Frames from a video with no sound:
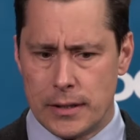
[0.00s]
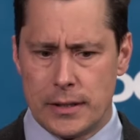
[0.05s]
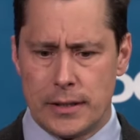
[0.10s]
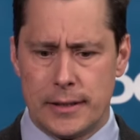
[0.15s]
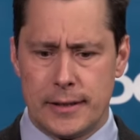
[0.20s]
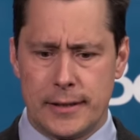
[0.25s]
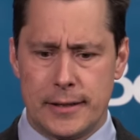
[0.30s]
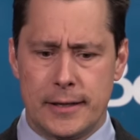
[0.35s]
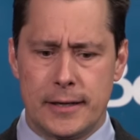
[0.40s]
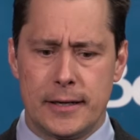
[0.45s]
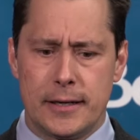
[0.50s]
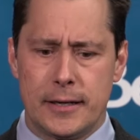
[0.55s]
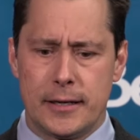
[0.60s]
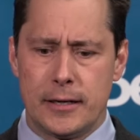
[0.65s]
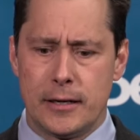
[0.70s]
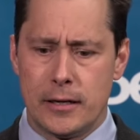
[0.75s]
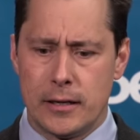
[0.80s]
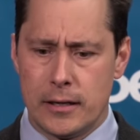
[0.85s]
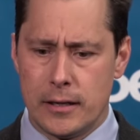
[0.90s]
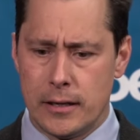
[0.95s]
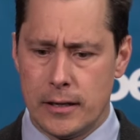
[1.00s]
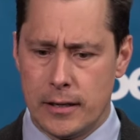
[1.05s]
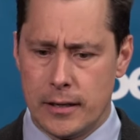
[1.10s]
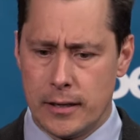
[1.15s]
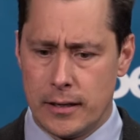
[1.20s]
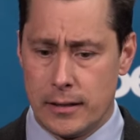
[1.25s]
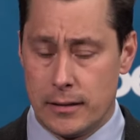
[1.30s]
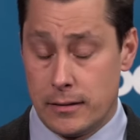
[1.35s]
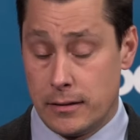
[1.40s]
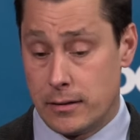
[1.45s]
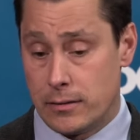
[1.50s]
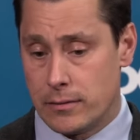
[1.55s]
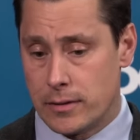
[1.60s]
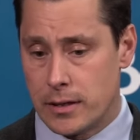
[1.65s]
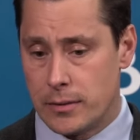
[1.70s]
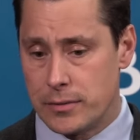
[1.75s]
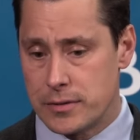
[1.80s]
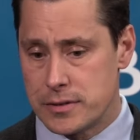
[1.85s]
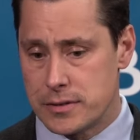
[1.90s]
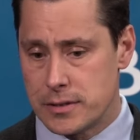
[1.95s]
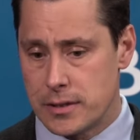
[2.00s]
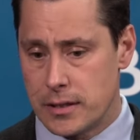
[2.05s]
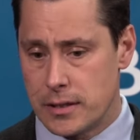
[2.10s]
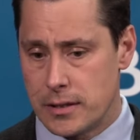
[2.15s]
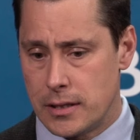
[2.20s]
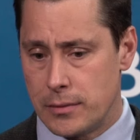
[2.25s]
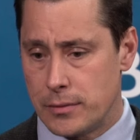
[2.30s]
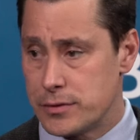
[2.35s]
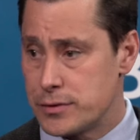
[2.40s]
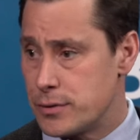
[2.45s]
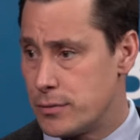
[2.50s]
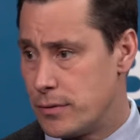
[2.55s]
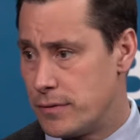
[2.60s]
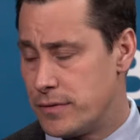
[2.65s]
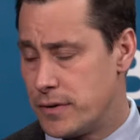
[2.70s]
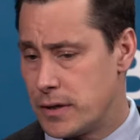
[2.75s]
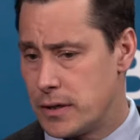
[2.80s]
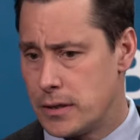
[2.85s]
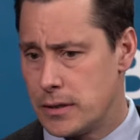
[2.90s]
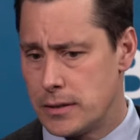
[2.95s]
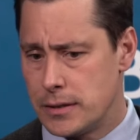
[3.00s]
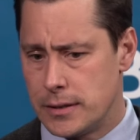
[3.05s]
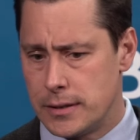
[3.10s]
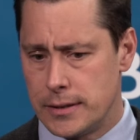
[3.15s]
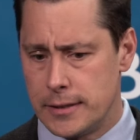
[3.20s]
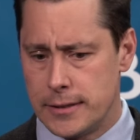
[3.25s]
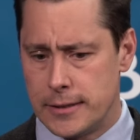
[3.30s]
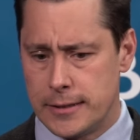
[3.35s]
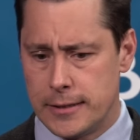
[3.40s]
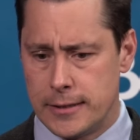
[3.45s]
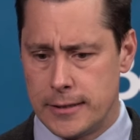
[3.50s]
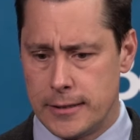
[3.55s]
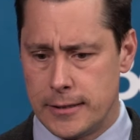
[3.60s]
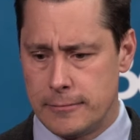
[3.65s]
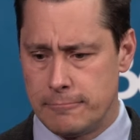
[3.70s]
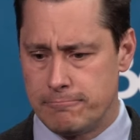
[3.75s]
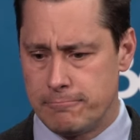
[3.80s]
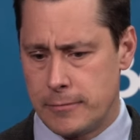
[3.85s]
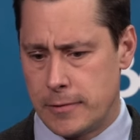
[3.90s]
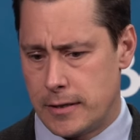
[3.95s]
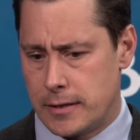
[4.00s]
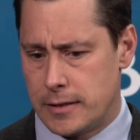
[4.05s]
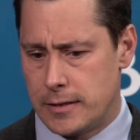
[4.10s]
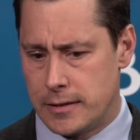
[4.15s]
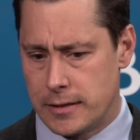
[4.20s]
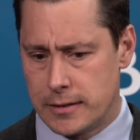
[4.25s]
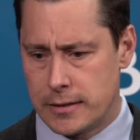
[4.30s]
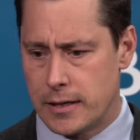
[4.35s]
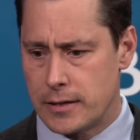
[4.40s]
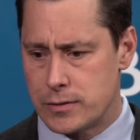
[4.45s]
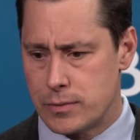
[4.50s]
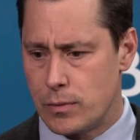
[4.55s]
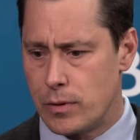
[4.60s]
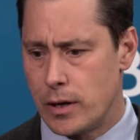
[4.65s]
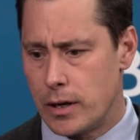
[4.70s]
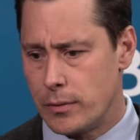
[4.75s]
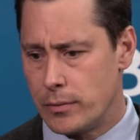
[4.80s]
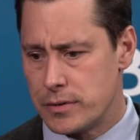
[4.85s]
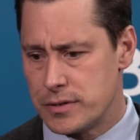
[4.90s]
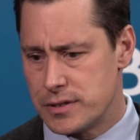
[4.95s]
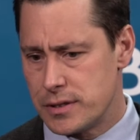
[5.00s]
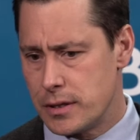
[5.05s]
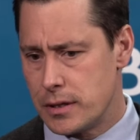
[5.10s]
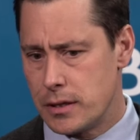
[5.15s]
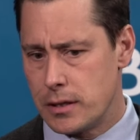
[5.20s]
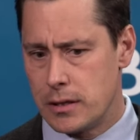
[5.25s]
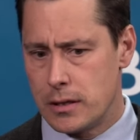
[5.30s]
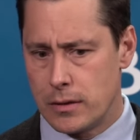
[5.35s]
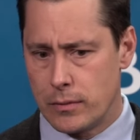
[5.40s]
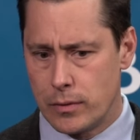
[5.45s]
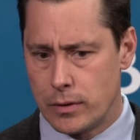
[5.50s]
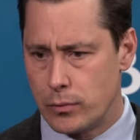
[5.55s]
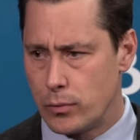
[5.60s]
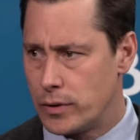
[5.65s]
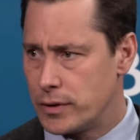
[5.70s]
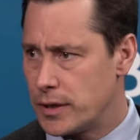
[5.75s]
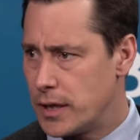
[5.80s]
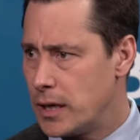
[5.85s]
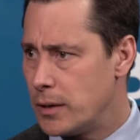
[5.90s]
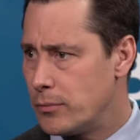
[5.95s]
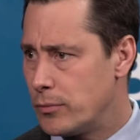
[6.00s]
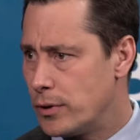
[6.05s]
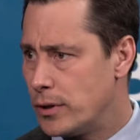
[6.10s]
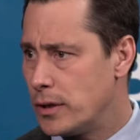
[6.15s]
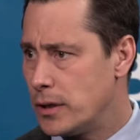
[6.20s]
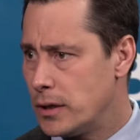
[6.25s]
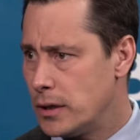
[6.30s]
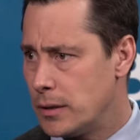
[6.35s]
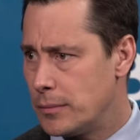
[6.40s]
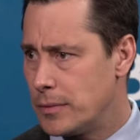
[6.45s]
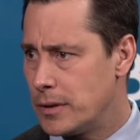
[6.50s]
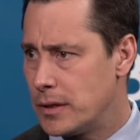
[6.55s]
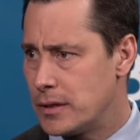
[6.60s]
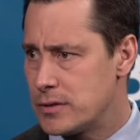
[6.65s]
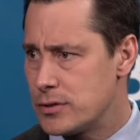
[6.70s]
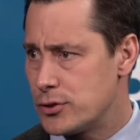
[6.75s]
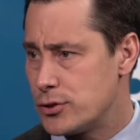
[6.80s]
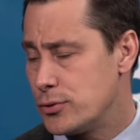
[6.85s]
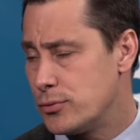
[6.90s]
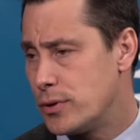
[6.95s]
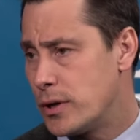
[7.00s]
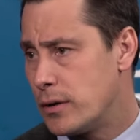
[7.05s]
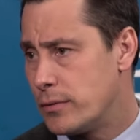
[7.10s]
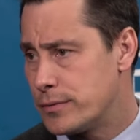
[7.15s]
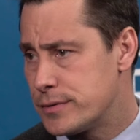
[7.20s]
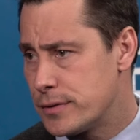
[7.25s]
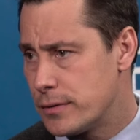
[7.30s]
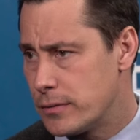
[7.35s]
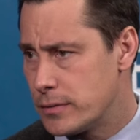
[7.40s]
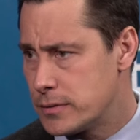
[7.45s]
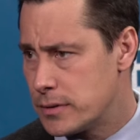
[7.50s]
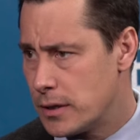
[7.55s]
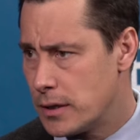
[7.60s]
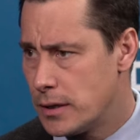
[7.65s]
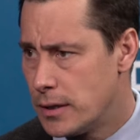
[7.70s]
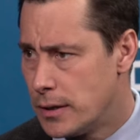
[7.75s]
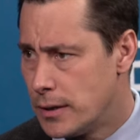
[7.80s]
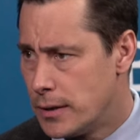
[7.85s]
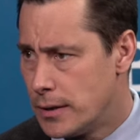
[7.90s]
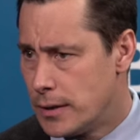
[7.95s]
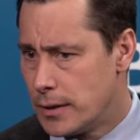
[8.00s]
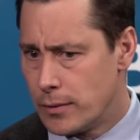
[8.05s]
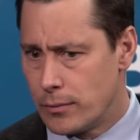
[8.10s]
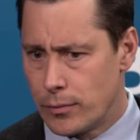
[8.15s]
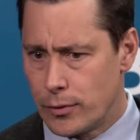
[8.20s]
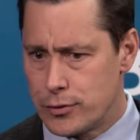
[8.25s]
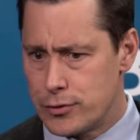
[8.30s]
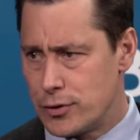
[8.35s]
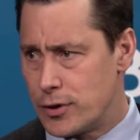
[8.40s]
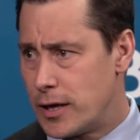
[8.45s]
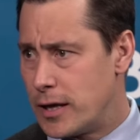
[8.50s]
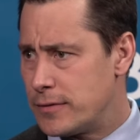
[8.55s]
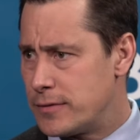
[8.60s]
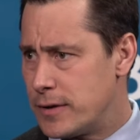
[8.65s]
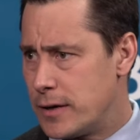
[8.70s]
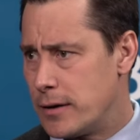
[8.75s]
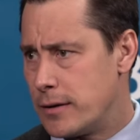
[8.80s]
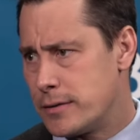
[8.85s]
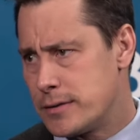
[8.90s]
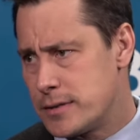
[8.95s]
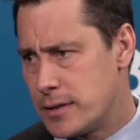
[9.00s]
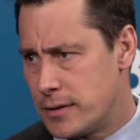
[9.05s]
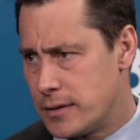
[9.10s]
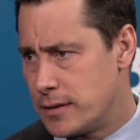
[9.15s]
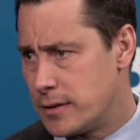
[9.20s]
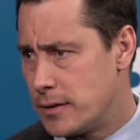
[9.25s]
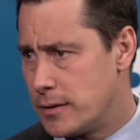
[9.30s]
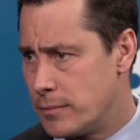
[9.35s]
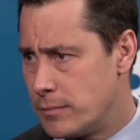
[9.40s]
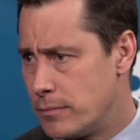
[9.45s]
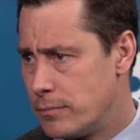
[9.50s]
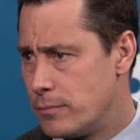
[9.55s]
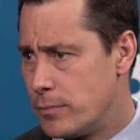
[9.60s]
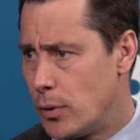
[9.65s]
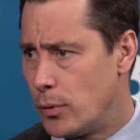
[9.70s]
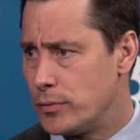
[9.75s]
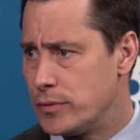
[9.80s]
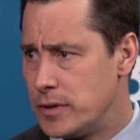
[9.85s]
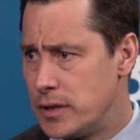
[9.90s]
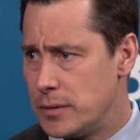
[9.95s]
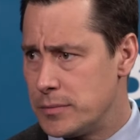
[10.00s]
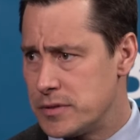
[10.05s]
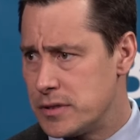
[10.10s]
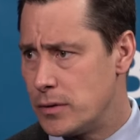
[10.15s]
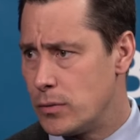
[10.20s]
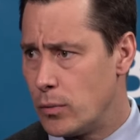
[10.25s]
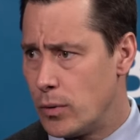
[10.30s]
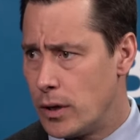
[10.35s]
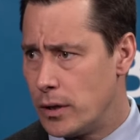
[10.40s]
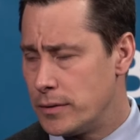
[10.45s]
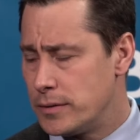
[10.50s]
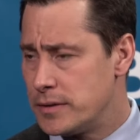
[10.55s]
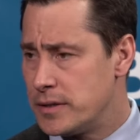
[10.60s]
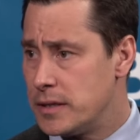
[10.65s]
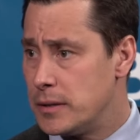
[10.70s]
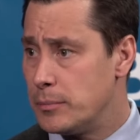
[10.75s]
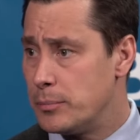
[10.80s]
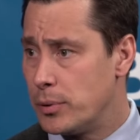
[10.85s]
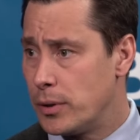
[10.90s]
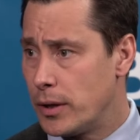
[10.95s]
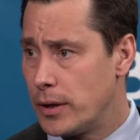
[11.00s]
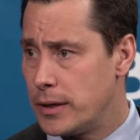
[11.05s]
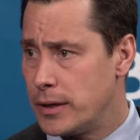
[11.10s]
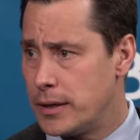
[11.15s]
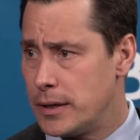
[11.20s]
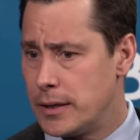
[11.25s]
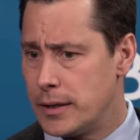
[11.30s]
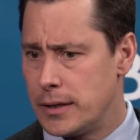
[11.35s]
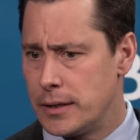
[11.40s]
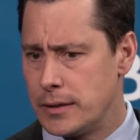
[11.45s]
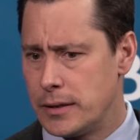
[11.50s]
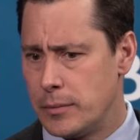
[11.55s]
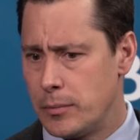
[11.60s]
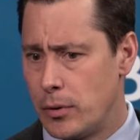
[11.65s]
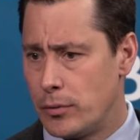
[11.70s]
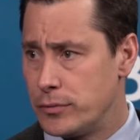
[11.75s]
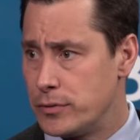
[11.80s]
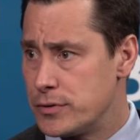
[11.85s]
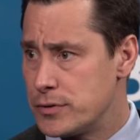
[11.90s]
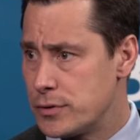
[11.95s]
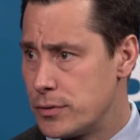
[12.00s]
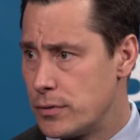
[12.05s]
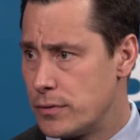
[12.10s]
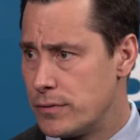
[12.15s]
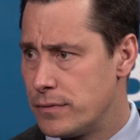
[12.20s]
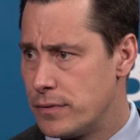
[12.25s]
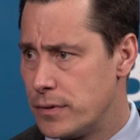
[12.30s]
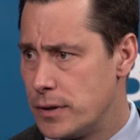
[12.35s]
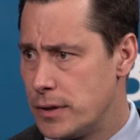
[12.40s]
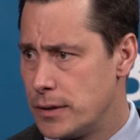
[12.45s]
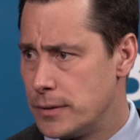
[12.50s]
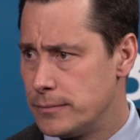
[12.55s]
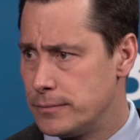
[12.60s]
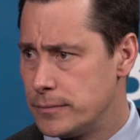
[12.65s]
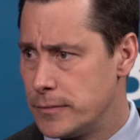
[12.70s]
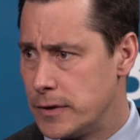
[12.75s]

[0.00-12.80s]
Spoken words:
That was terrific. And I think that's why it was a 1-1 game, really. I mean, it's a shootout, so it's once you get there, I think both teams did well in team play, and they both deserve to